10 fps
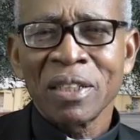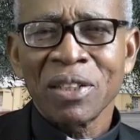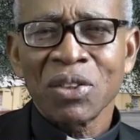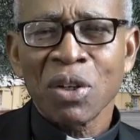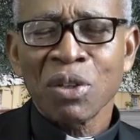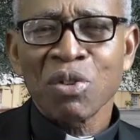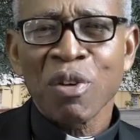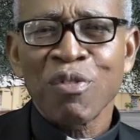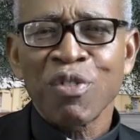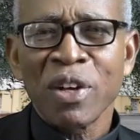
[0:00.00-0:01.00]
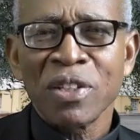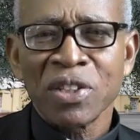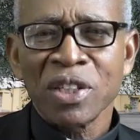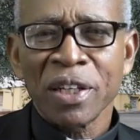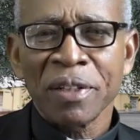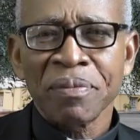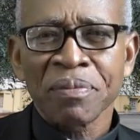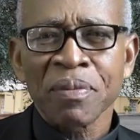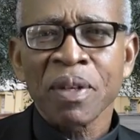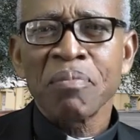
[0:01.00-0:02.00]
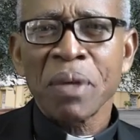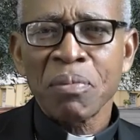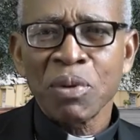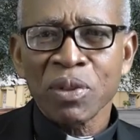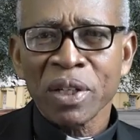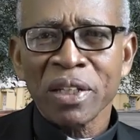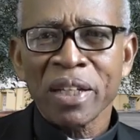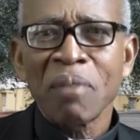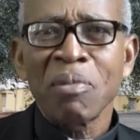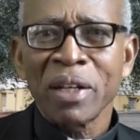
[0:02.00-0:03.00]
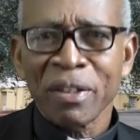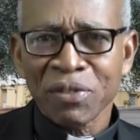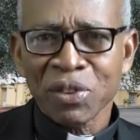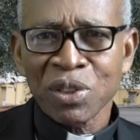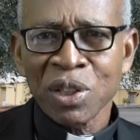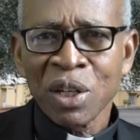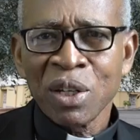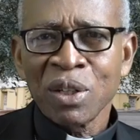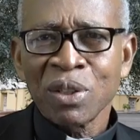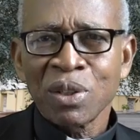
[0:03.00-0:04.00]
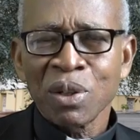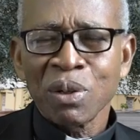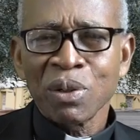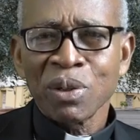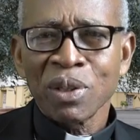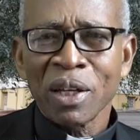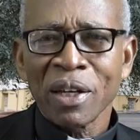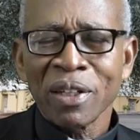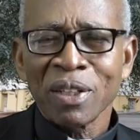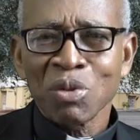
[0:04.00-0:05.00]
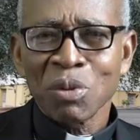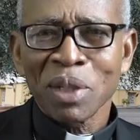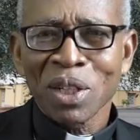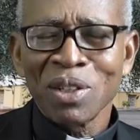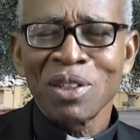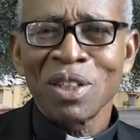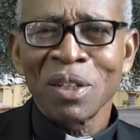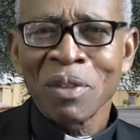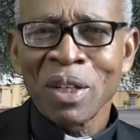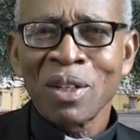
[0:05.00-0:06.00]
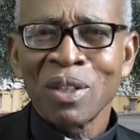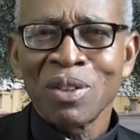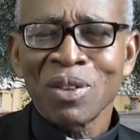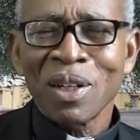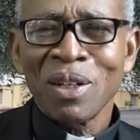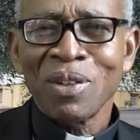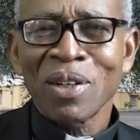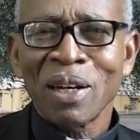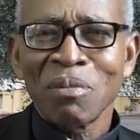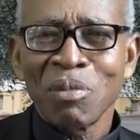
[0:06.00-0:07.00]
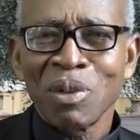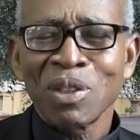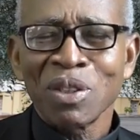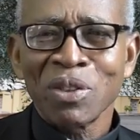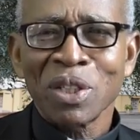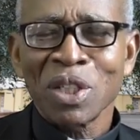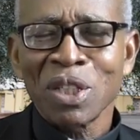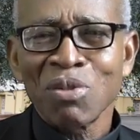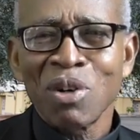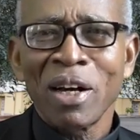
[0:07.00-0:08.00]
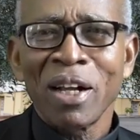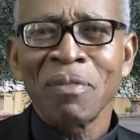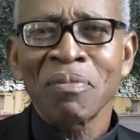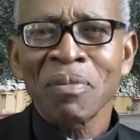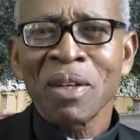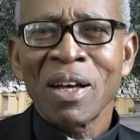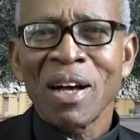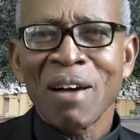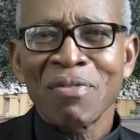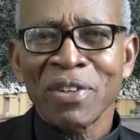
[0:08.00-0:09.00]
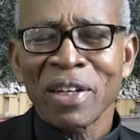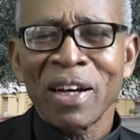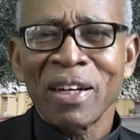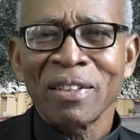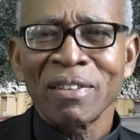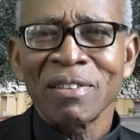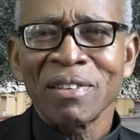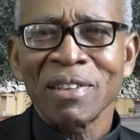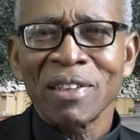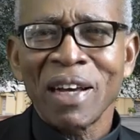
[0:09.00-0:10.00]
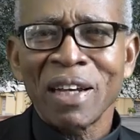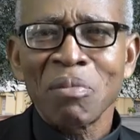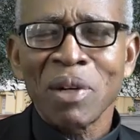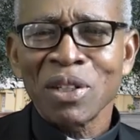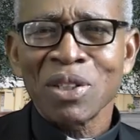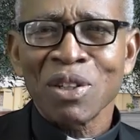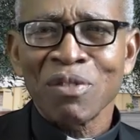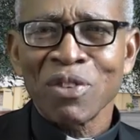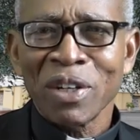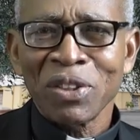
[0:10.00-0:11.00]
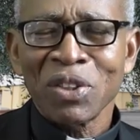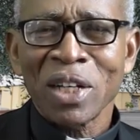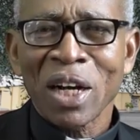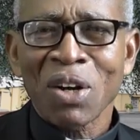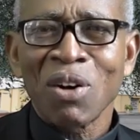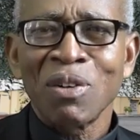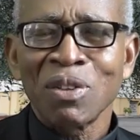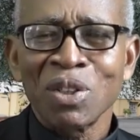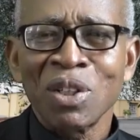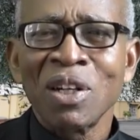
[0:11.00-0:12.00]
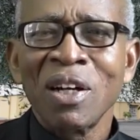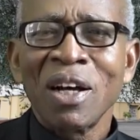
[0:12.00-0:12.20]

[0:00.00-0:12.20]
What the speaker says: is also influencing people in their beliefs. So it will be good to look at both residual African elements of religion and culture,